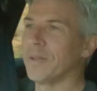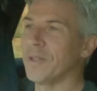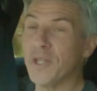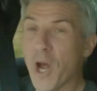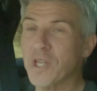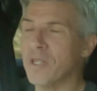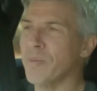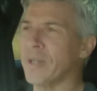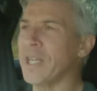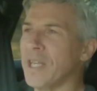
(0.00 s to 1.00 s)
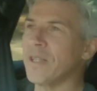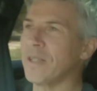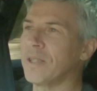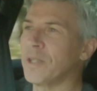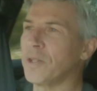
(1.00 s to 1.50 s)
noticeably
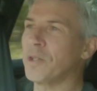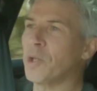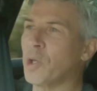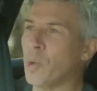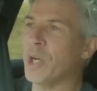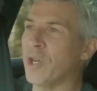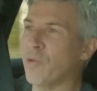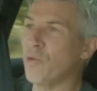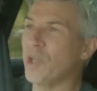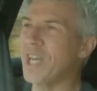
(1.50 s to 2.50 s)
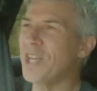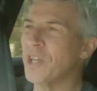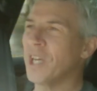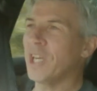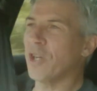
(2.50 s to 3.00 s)
quicker through the gears.
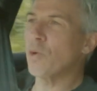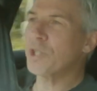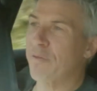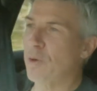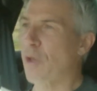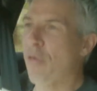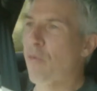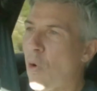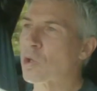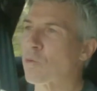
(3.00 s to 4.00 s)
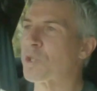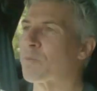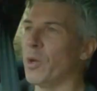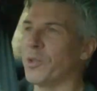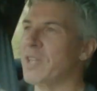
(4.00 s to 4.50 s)
You can also feel the throttle
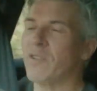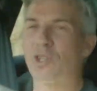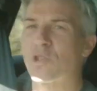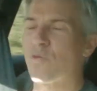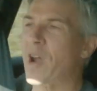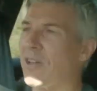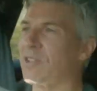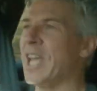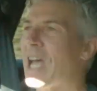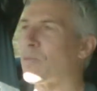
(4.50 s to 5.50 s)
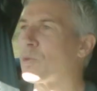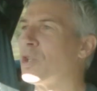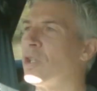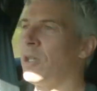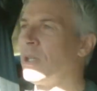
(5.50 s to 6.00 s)
response, even just around town when you're